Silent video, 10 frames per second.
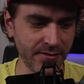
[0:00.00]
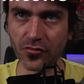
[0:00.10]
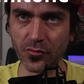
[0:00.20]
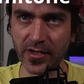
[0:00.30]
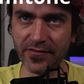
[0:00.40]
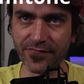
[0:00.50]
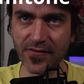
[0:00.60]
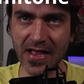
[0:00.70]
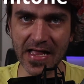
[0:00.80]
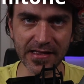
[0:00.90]

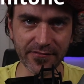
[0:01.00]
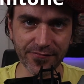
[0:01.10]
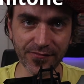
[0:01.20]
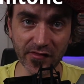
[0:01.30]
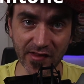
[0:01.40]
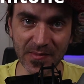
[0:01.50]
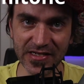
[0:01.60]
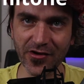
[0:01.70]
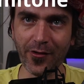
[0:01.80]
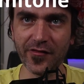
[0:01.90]
25
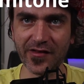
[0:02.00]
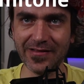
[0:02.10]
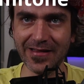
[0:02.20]
semitones in the